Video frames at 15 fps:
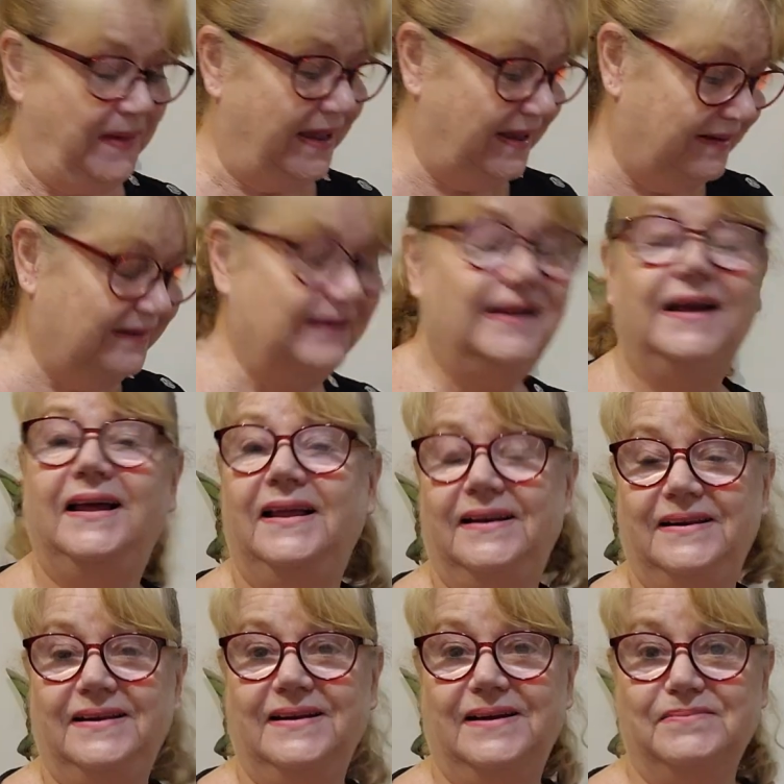pattern
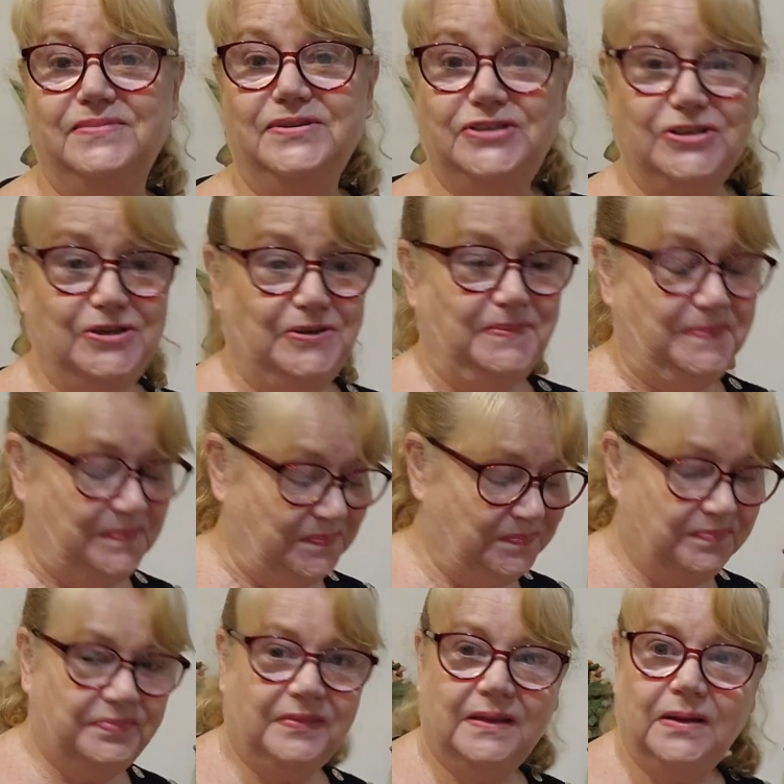number two.
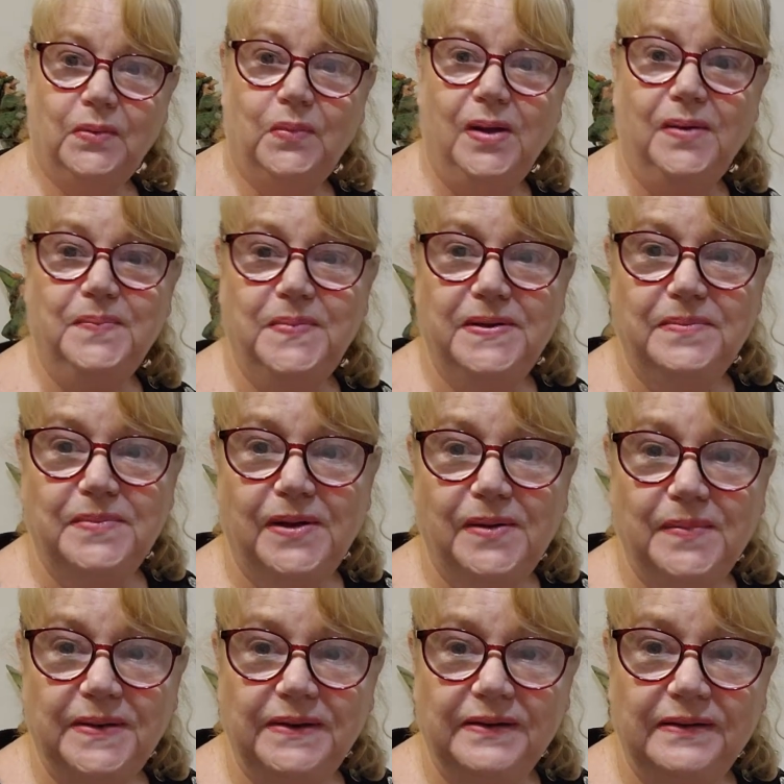Won't be a
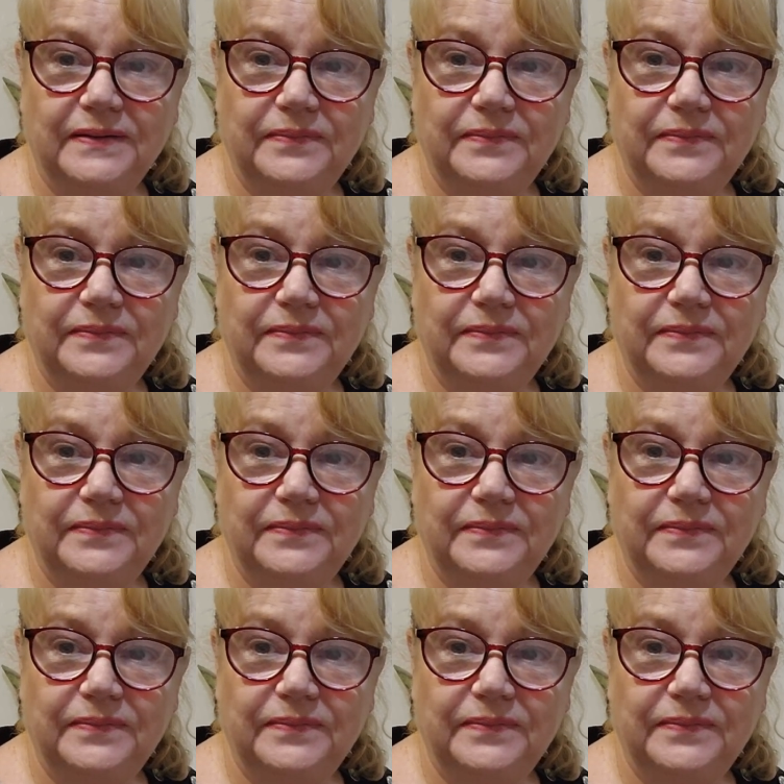moment.